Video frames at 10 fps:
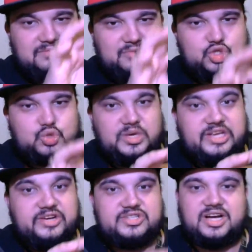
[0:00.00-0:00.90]

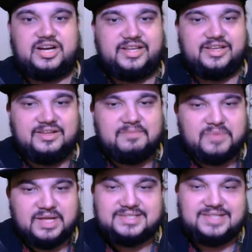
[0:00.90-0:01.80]
tweeters on it.
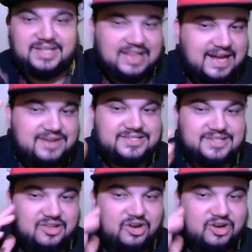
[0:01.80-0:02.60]
It's the loudest alarm